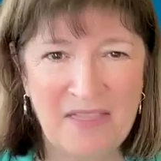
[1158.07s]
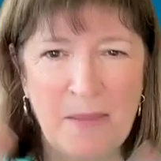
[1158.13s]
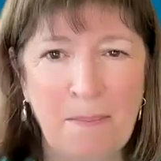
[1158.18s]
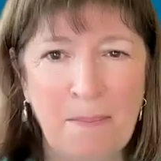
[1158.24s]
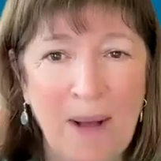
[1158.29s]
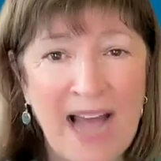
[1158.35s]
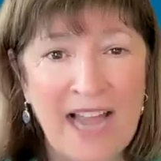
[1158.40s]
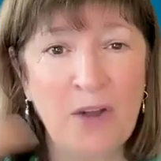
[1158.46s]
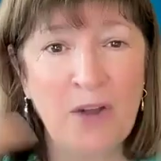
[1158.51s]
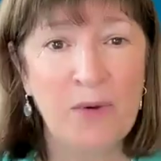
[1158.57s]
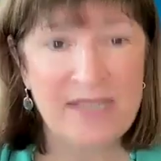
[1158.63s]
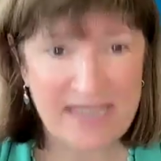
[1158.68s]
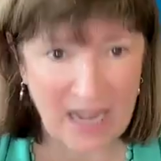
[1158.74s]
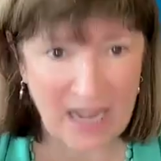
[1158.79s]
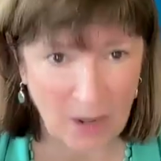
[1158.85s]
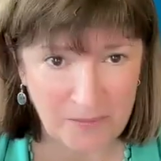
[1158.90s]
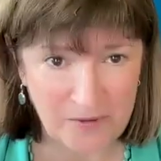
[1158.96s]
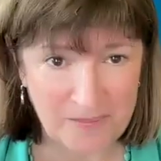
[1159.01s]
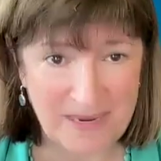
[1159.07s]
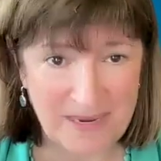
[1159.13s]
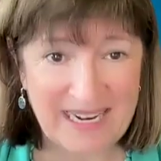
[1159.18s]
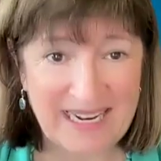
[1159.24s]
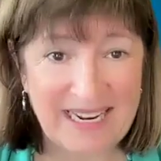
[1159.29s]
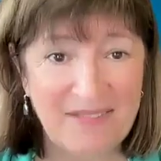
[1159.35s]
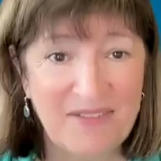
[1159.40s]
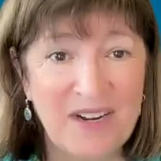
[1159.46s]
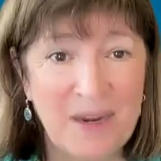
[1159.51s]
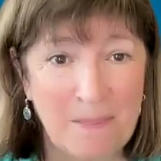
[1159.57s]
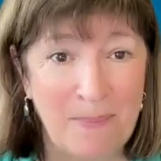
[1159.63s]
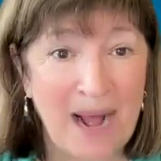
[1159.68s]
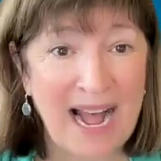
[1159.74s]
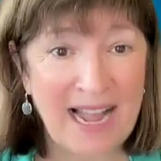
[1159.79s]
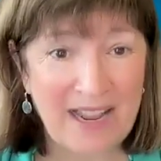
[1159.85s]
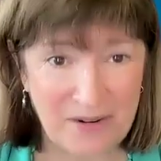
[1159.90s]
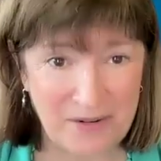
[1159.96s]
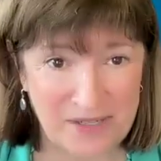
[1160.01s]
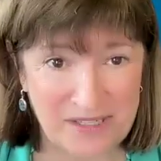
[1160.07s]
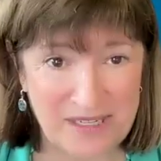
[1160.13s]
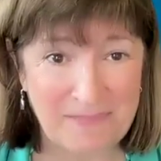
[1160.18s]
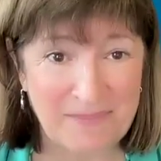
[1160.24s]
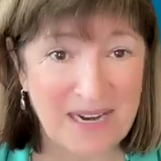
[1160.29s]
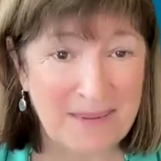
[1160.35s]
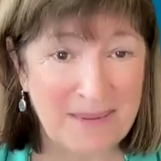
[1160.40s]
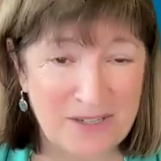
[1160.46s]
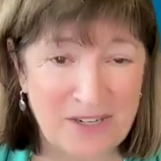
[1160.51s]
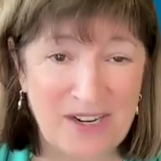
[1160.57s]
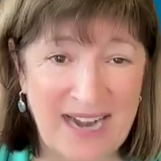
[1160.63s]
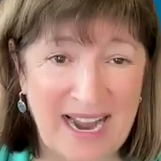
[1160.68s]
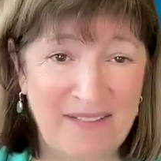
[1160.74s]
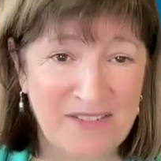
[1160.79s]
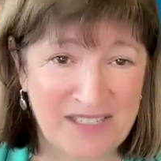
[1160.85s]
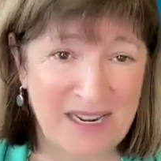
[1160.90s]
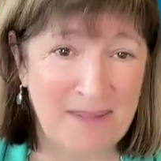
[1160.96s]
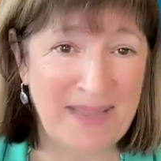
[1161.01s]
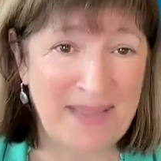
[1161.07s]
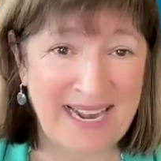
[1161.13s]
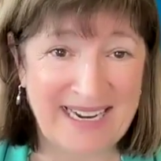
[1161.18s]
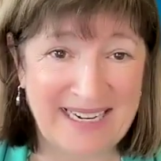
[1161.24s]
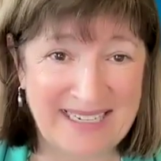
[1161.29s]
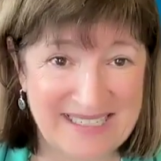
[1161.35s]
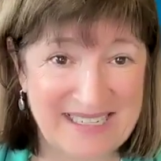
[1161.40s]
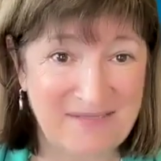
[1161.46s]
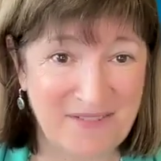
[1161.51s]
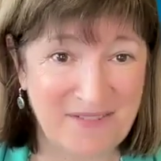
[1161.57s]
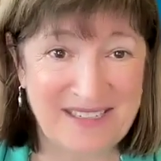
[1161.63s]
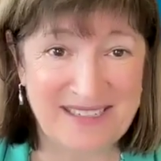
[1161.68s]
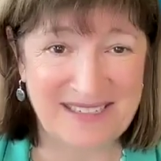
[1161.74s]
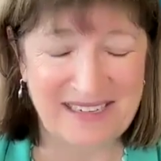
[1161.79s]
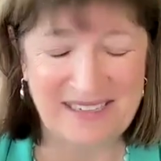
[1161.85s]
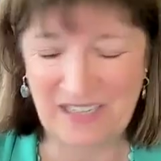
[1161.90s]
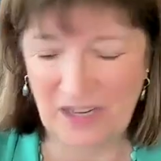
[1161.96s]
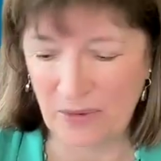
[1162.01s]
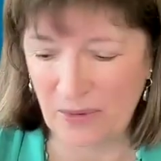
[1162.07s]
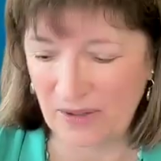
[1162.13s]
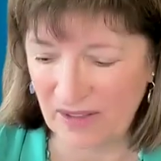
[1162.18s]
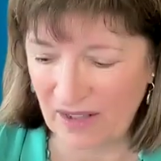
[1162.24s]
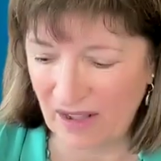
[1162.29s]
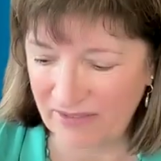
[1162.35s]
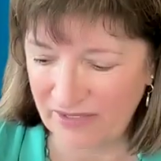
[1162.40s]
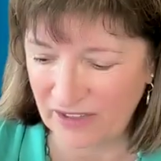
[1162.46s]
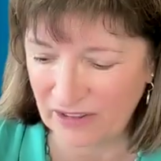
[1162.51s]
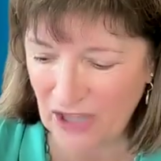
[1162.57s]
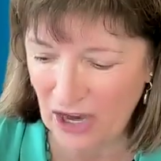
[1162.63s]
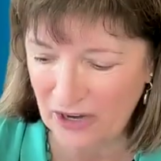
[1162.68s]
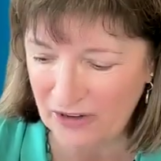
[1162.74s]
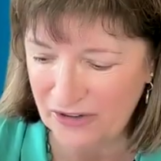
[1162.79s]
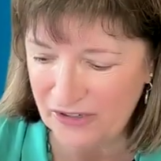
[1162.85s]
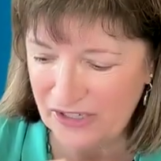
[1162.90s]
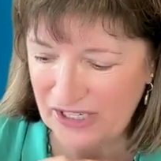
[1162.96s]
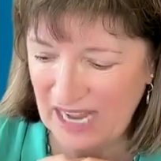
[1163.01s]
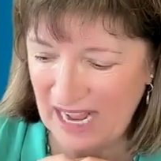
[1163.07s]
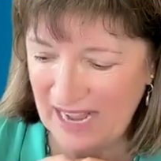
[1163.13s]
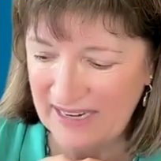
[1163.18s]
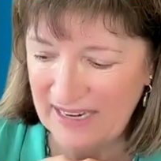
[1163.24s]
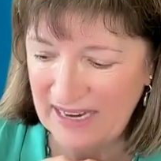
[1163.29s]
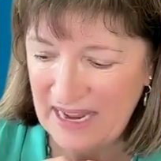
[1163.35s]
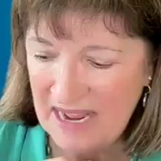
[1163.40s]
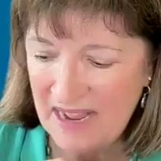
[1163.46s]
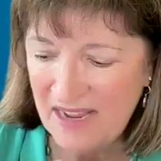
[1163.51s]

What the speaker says: The bio has helped me. Even a bio sometimes could have subheadings if it's, on the longer side.